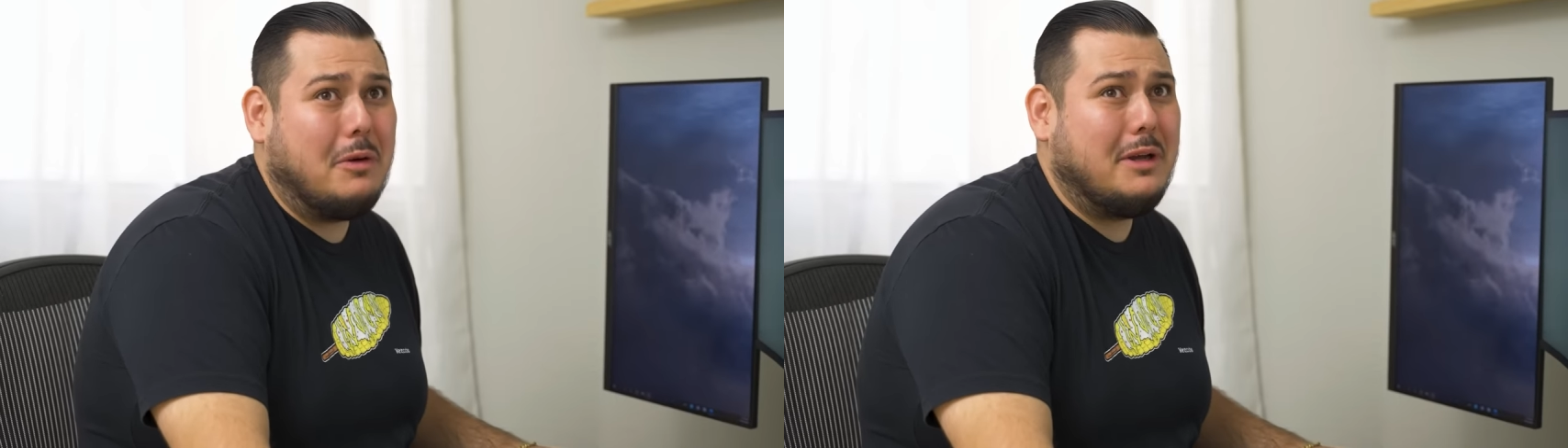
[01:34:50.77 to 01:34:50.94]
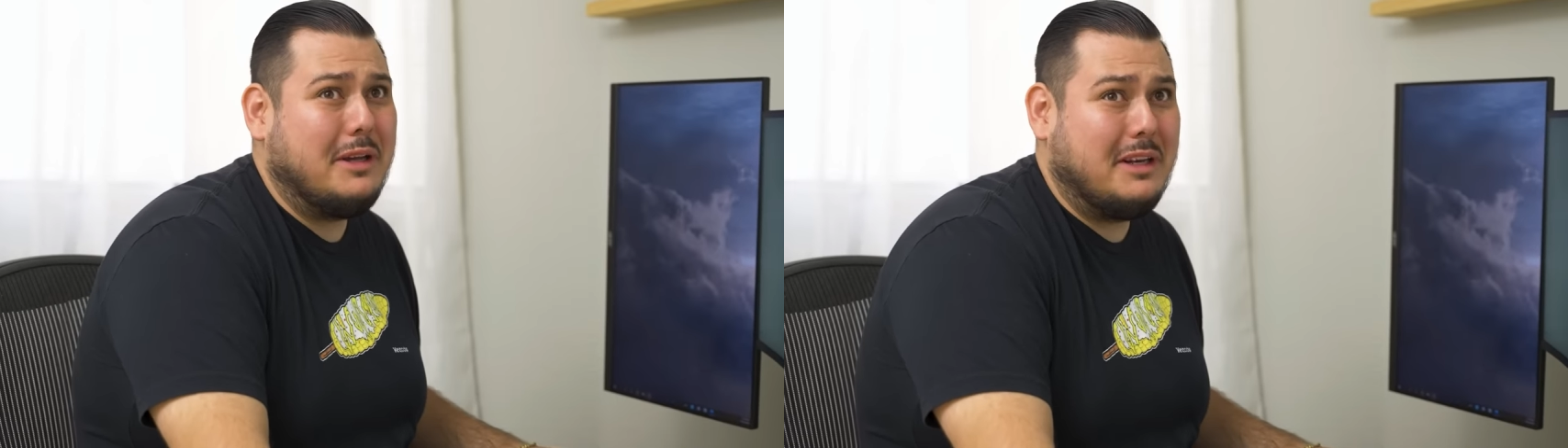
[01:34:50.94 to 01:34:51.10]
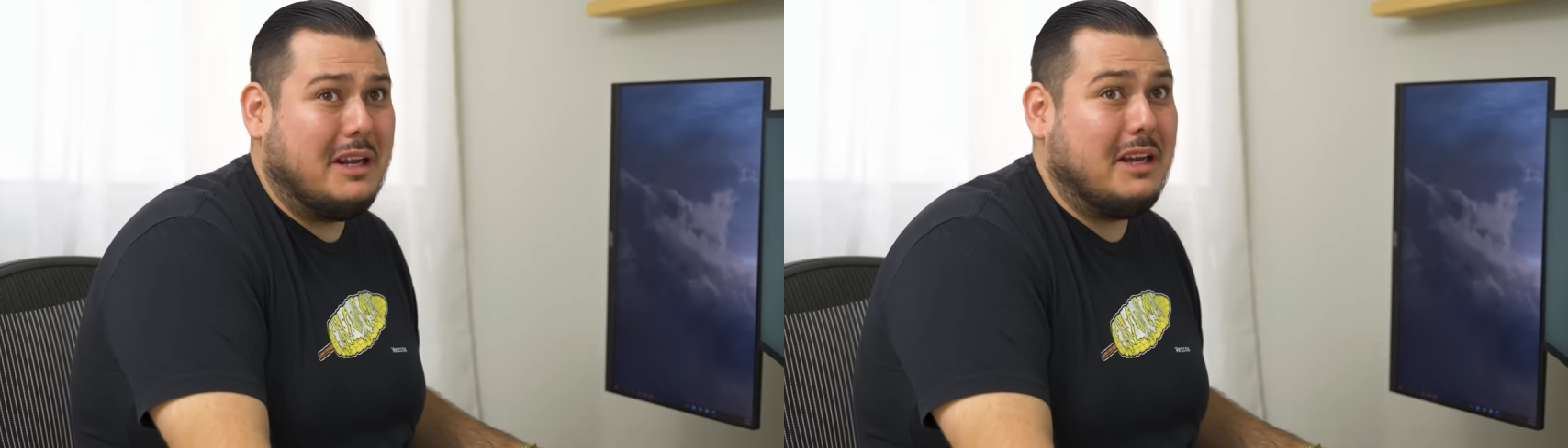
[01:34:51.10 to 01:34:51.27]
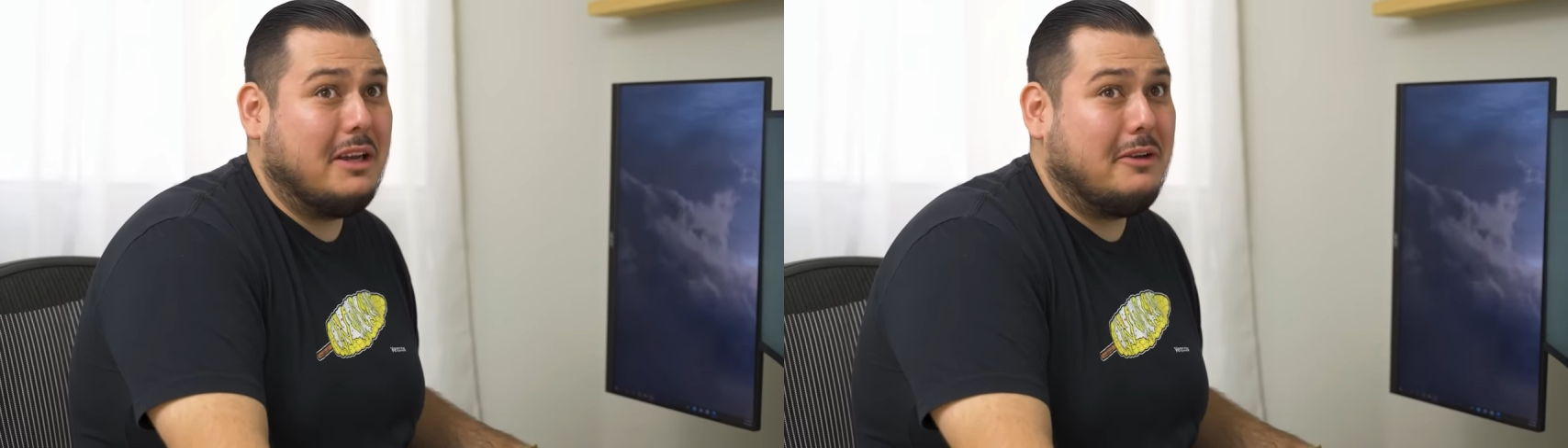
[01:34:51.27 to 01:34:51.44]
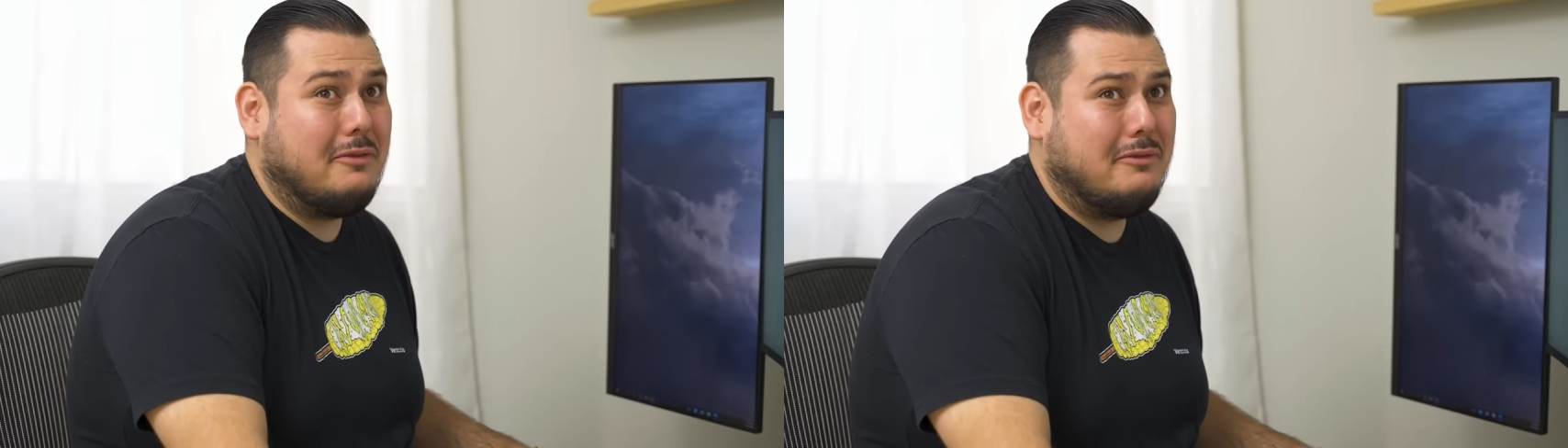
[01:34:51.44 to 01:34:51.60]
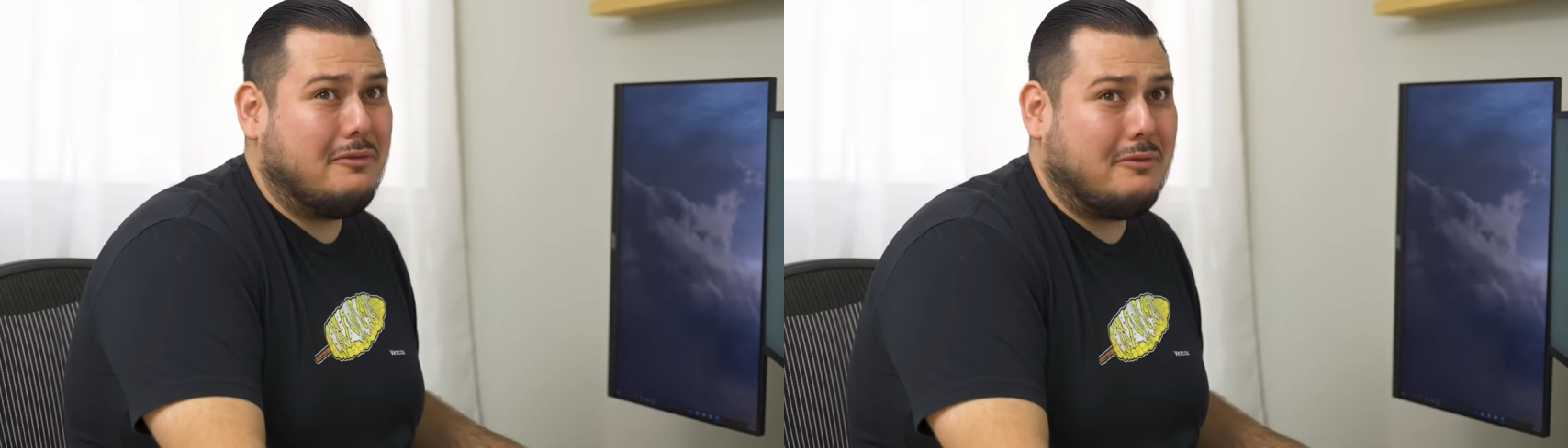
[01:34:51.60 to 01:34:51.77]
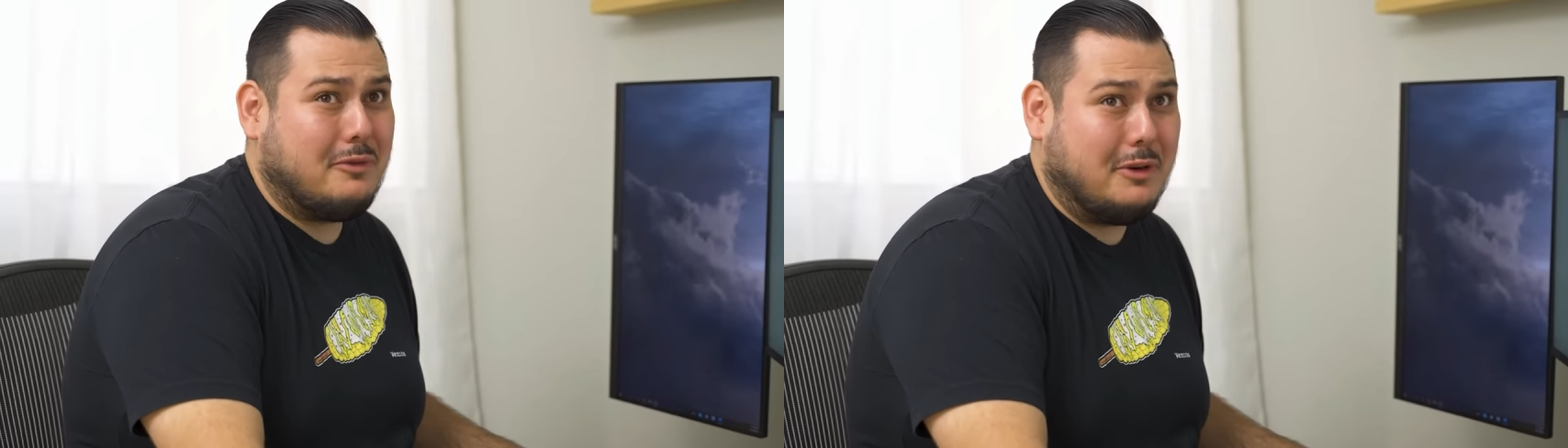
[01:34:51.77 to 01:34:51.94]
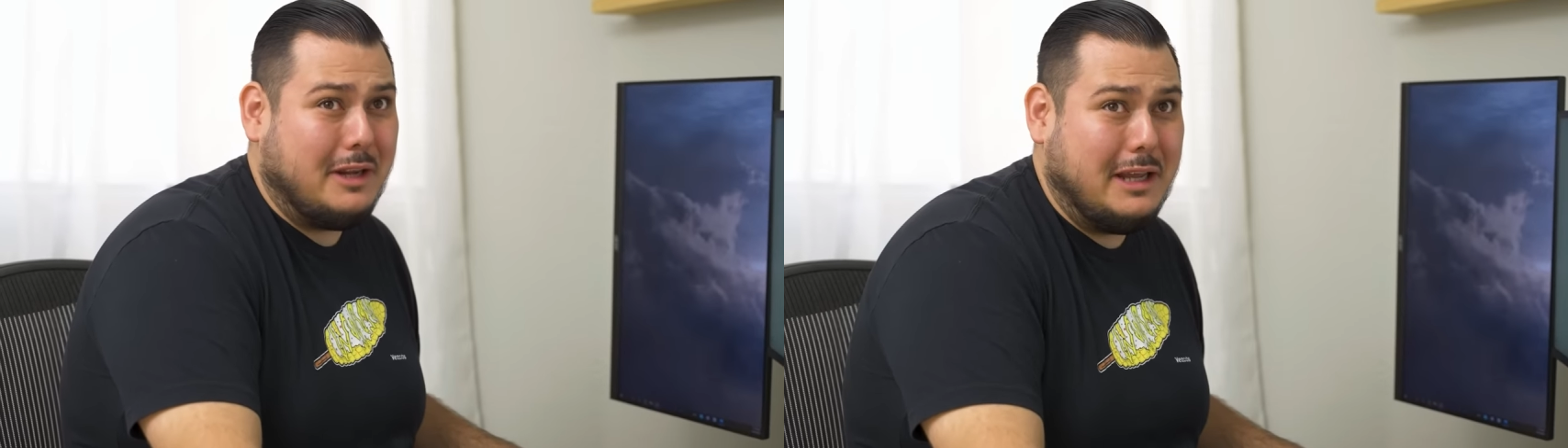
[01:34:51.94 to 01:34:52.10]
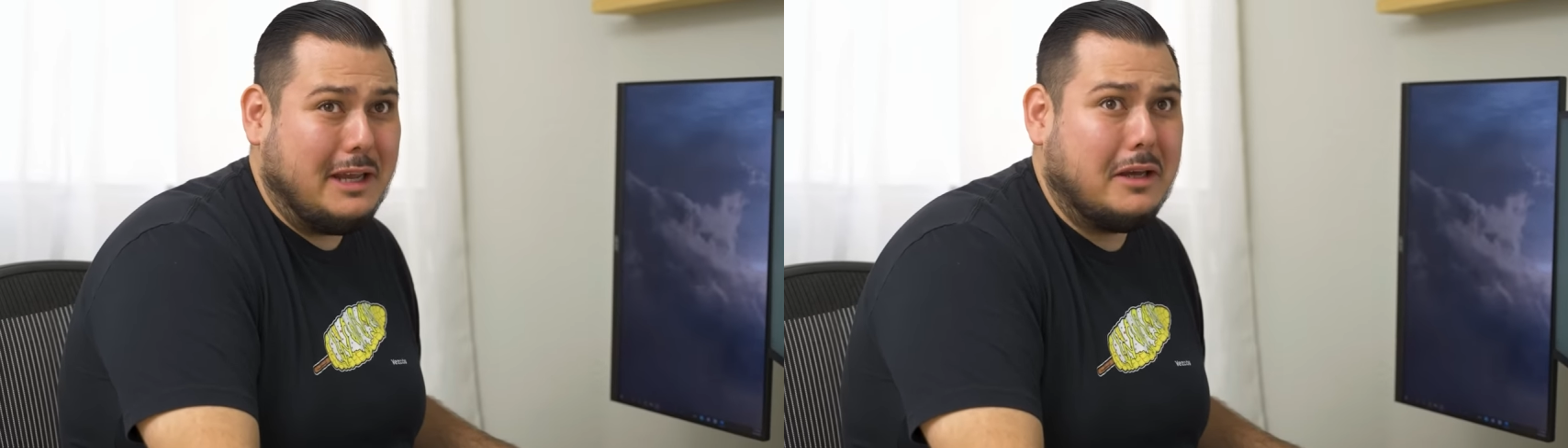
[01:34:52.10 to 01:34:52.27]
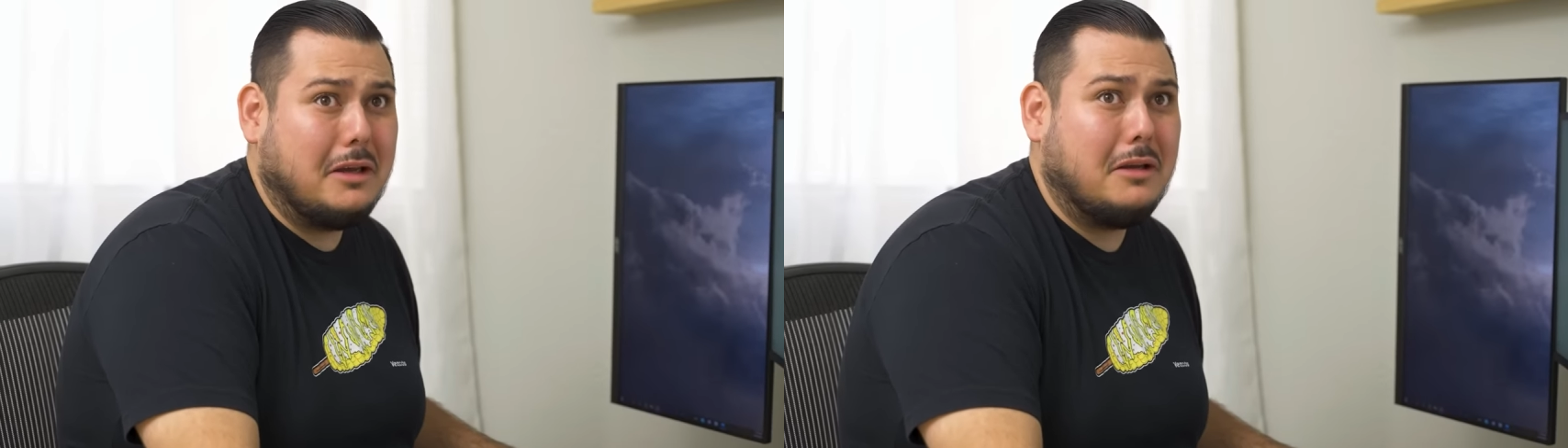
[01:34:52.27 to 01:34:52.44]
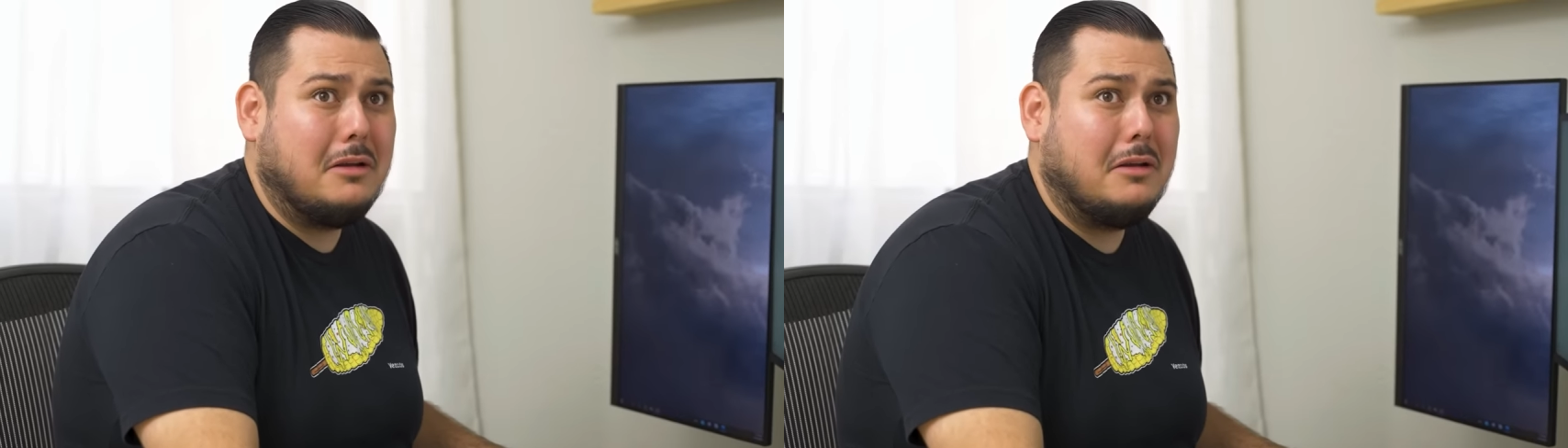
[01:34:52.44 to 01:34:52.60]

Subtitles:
could I forget?